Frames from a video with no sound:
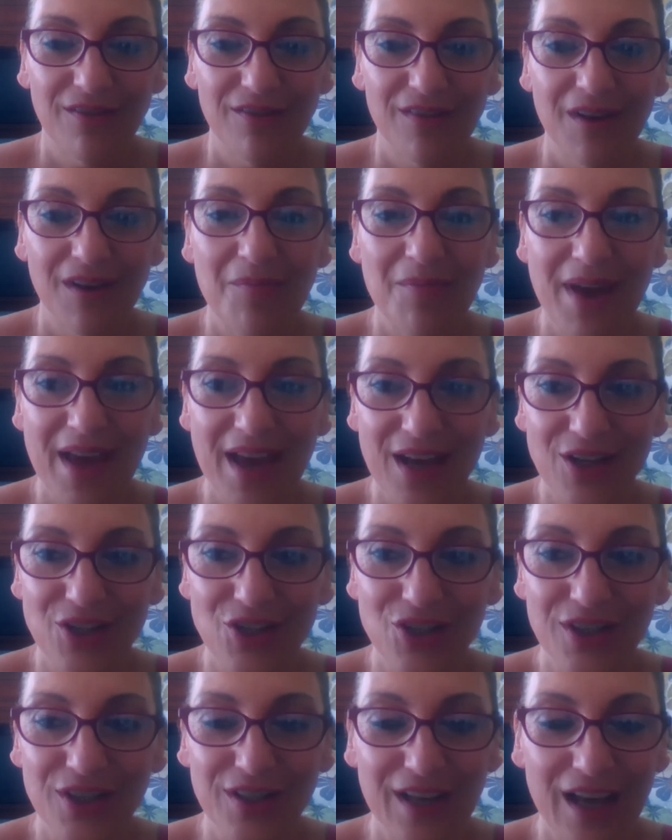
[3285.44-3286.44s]

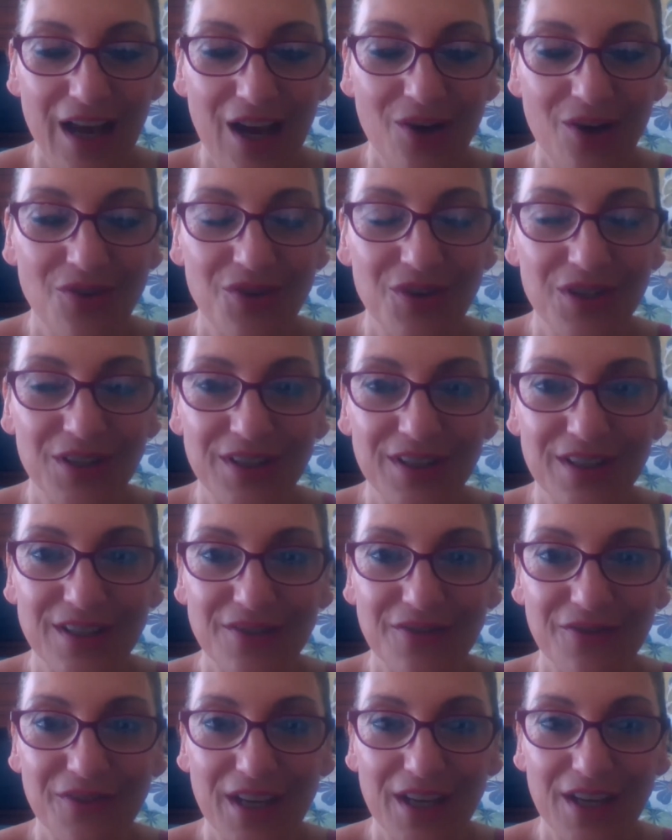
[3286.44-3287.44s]
Imagine how good this
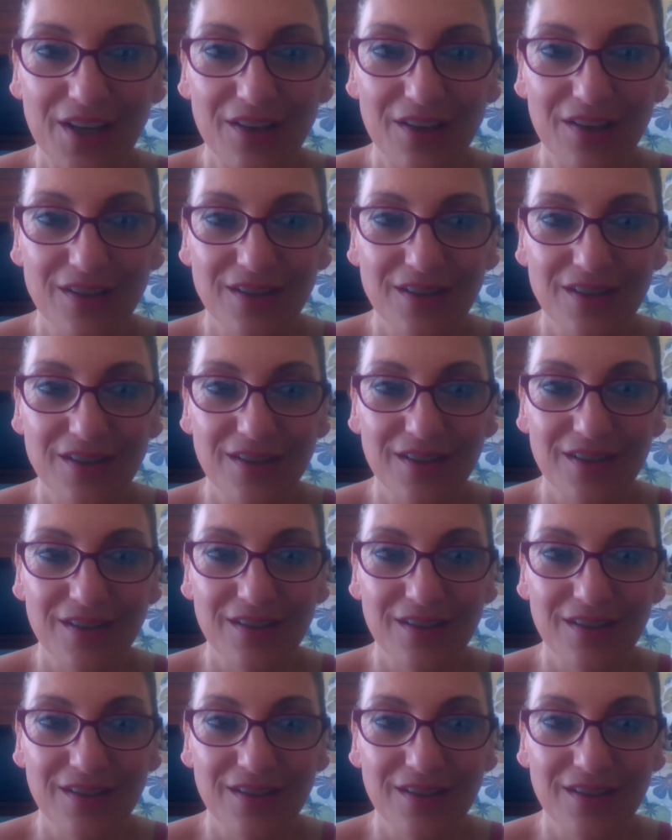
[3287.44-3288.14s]
feels.